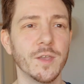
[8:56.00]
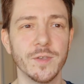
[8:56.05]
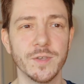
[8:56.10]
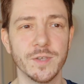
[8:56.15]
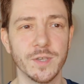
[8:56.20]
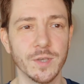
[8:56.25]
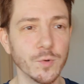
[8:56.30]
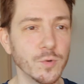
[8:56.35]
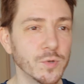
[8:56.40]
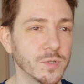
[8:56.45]

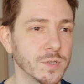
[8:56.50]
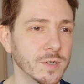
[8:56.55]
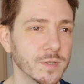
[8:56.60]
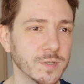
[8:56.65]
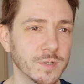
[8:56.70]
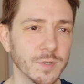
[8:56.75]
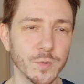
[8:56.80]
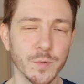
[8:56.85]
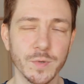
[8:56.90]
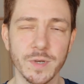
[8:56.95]
use it
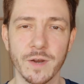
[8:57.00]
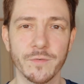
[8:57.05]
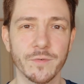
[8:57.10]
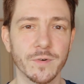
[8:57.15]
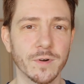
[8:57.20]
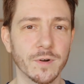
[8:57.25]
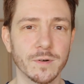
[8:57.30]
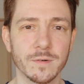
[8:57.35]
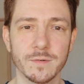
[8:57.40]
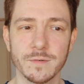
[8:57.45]
to
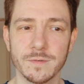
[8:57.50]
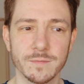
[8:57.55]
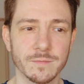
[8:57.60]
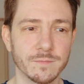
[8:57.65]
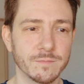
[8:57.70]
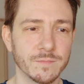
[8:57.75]
whatever